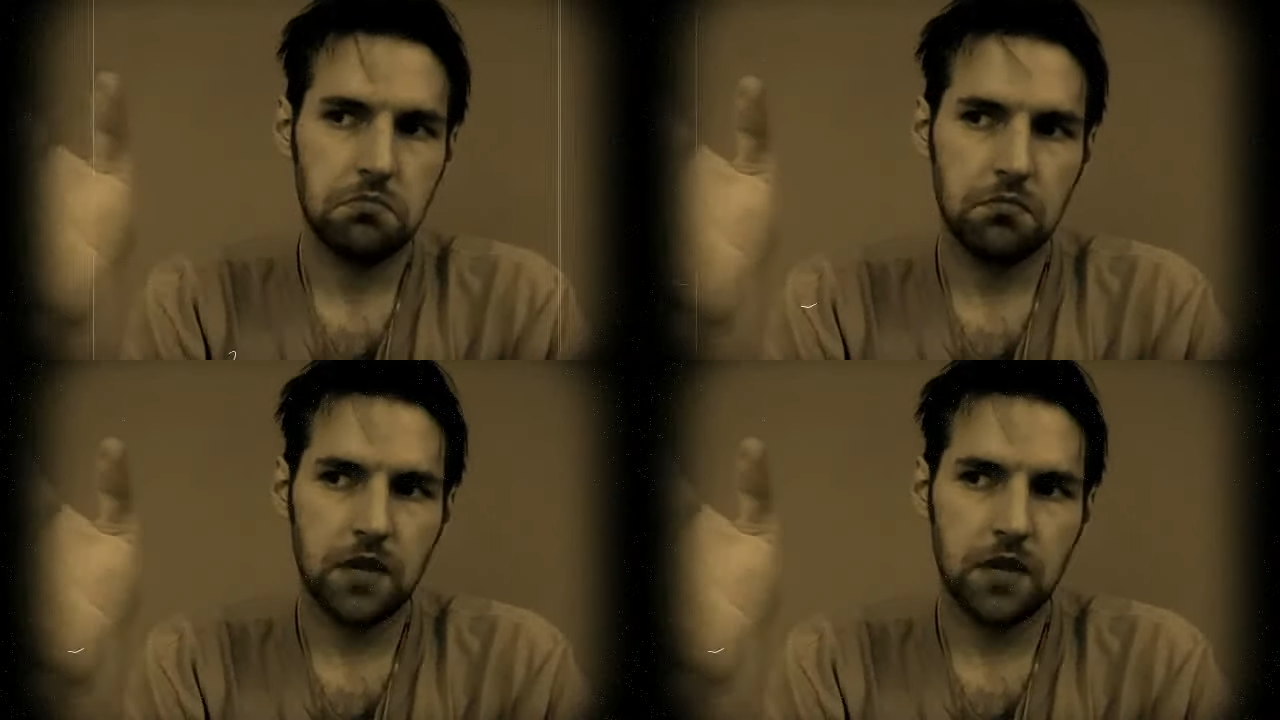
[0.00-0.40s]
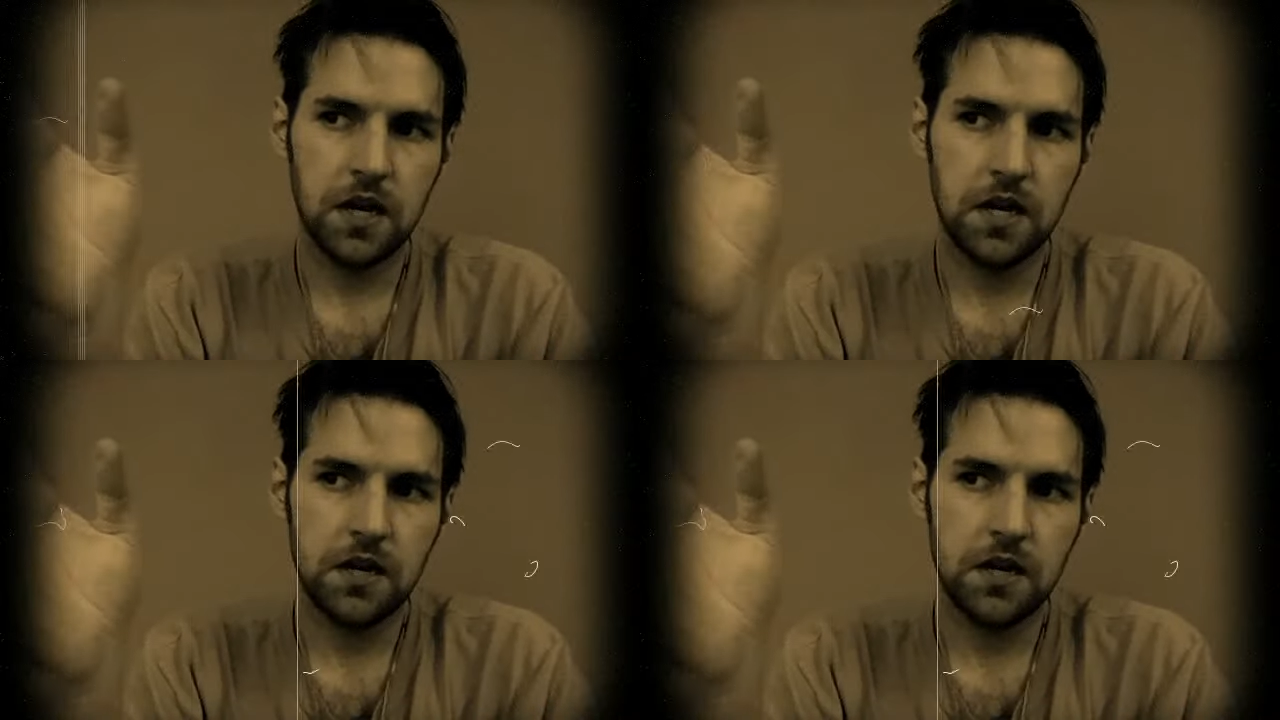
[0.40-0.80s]

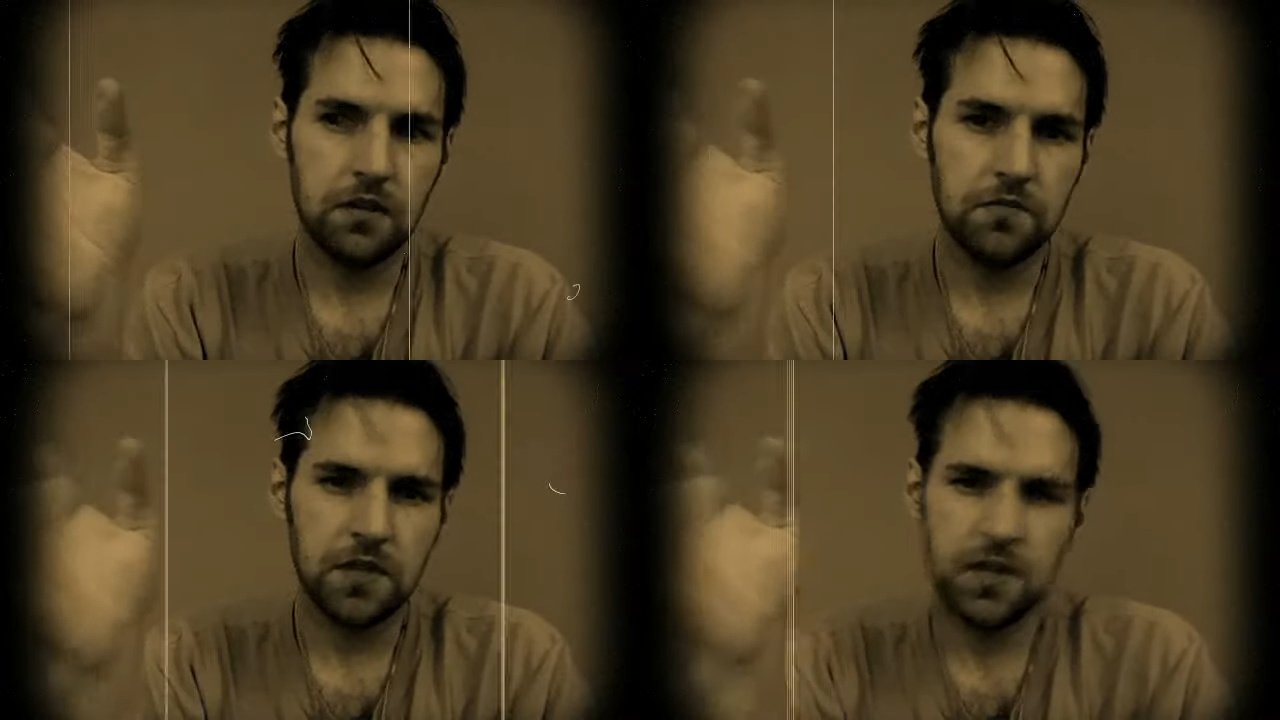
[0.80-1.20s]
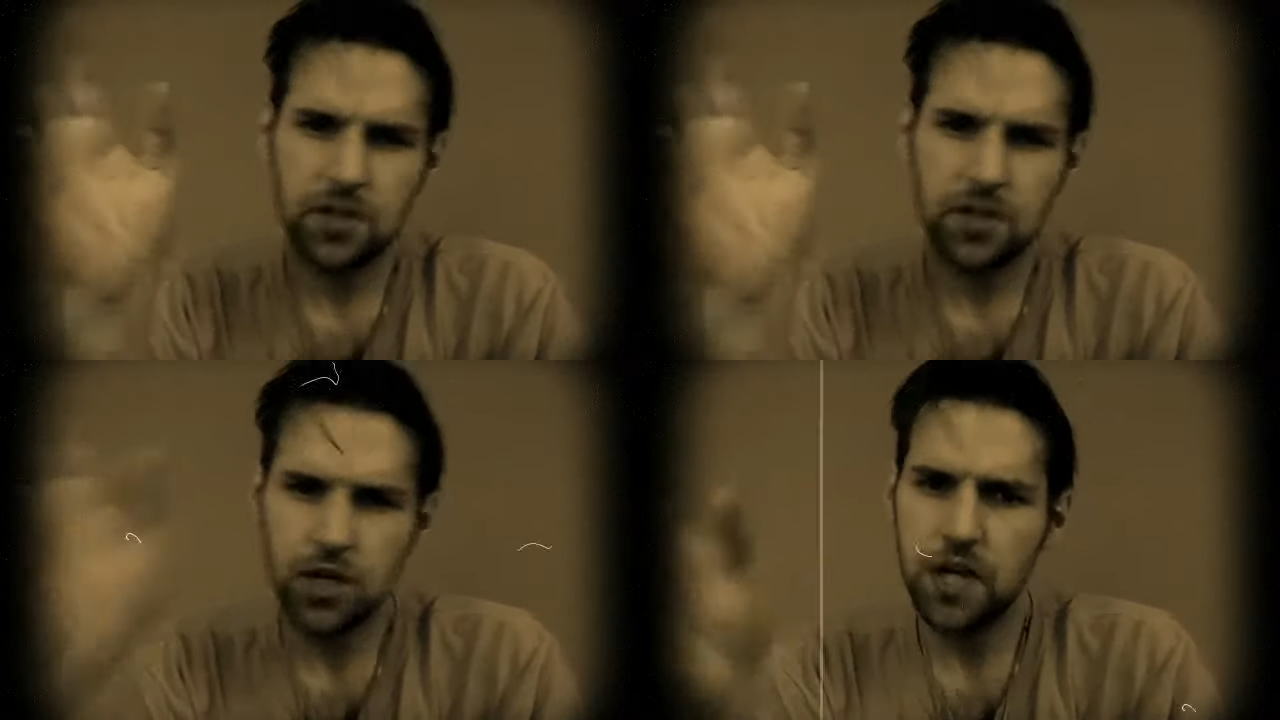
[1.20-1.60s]
any of the
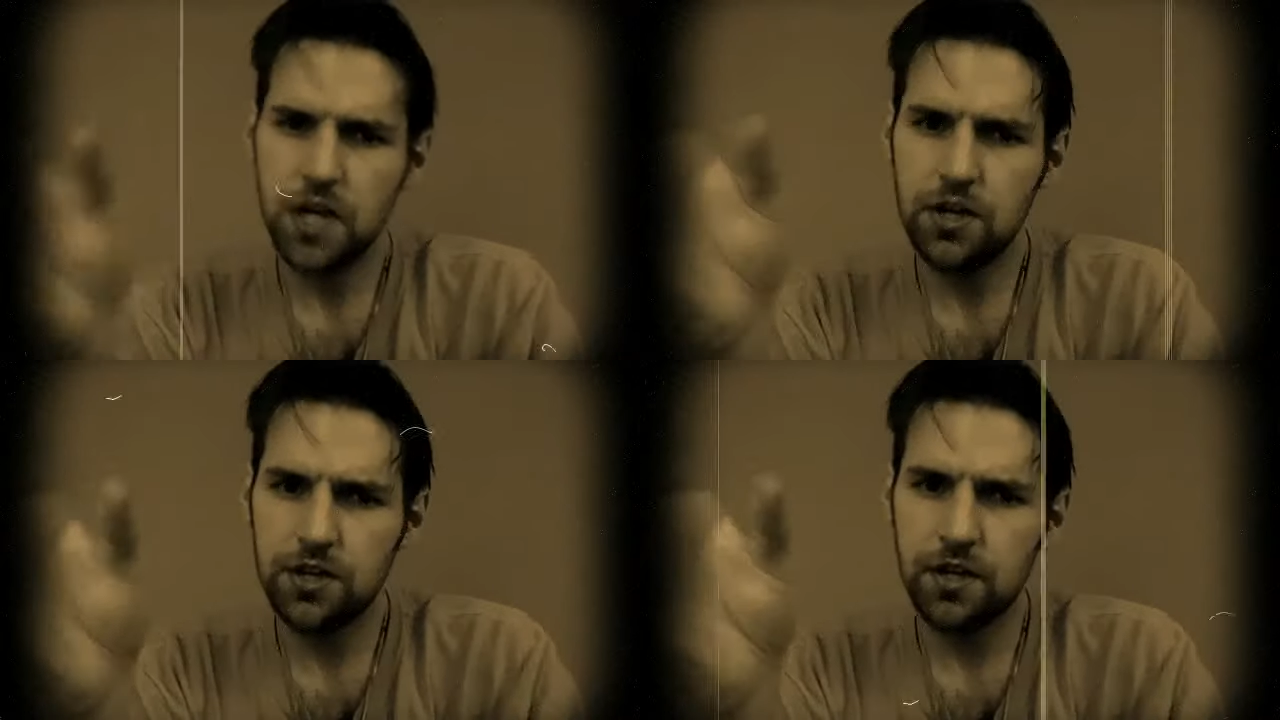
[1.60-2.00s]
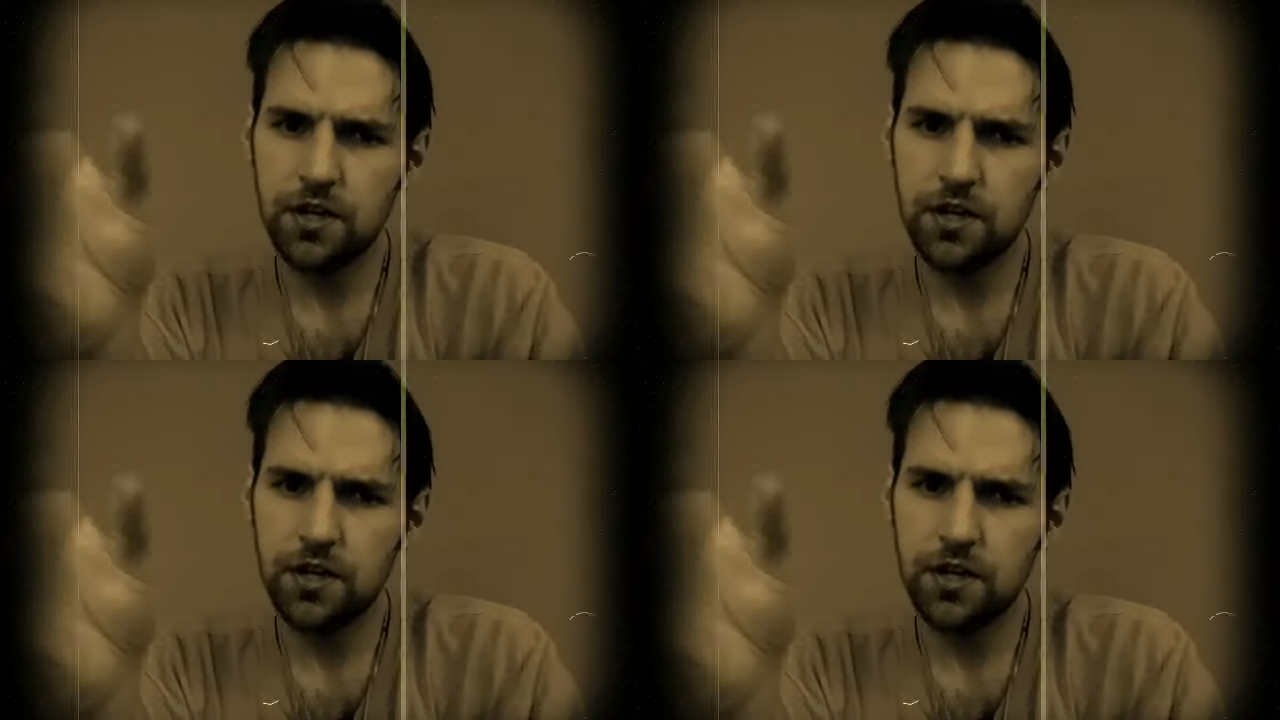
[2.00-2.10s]
changes that